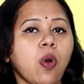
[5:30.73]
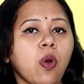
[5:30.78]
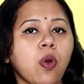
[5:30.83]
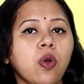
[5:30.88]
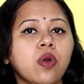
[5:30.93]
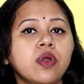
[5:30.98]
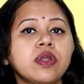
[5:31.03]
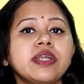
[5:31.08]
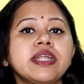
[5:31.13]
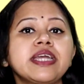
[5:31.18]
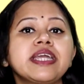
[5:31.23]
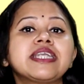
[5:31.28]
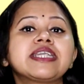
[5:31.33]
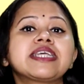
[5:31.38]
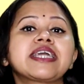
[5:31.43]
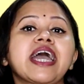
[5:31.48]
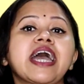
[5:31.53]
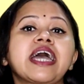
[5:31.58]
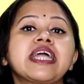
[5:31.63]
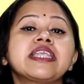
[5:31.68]
or
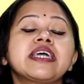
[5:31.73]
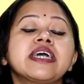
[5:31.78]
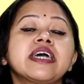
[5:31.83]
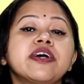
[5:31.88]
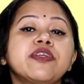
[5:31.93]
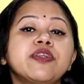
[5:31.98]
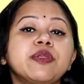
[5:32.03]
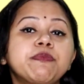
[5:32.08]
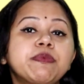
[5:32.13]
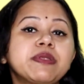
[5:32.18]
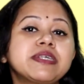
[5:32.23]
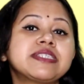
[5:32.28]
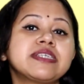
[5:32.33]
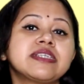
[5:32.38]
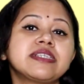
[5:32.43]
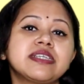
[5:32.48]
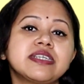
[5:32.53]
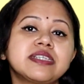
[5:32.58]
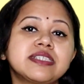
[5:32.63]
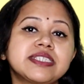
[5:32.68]
it can
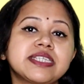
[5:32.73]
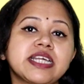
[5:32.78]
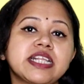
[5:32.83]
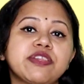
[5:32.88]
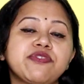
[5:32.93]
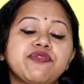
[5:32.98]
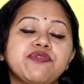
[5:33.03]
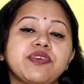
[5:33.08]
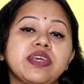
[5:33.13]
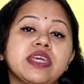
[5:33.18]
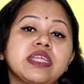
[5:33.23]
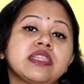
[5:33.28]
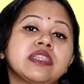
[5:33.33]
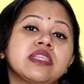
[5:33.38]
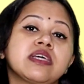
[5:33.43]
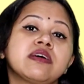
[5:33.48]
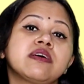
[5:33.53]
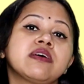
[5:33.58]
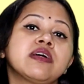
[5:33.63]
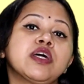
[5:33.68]
represent itself
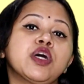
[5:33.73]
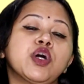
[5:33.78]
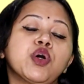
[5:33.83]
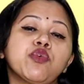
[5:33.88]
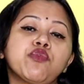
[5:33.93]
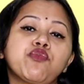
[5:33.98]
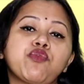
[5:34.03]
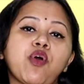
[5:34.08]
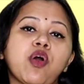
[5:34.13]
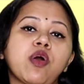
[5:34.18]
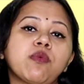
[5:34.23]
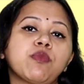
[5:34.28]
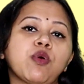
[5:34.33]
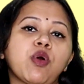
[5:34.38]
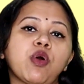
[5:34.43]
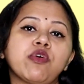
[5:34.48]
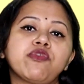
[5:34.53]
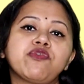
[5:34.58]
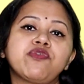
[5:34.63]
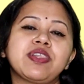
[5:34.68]
in the
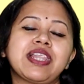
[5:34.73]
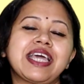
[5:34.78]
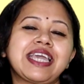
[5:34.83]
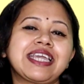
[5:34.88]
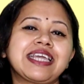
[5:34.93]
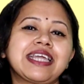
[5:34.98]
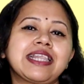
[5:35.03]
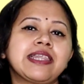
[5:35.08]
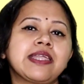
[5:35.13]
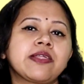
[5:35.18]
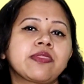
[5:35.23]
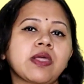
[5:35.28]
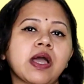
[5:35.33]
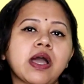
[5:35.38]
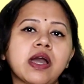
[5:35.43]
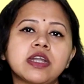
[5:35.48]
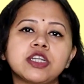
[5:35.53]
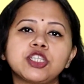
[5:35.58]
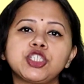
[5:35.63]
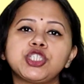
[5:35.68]
form of like
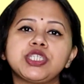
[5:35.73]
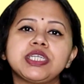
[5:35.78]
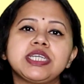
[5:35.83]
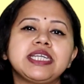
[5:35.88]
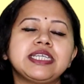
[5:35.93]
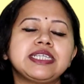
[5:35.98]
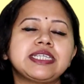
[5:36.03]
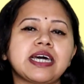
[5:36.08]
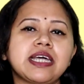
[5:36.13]
lethargy,